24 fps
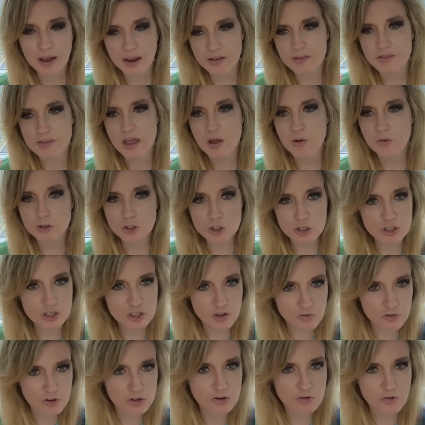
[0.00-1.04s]
and they will just
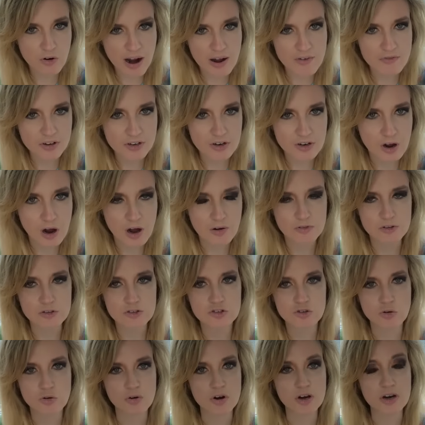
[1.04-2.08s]
give you the graphic novels
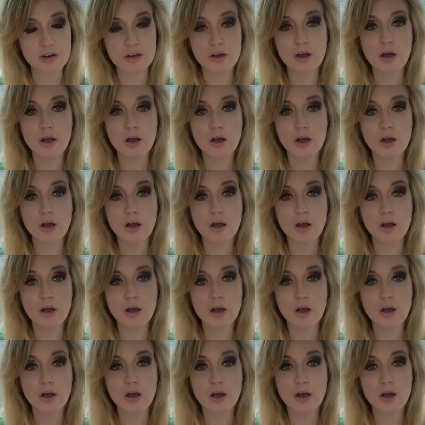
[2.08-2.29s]
to read.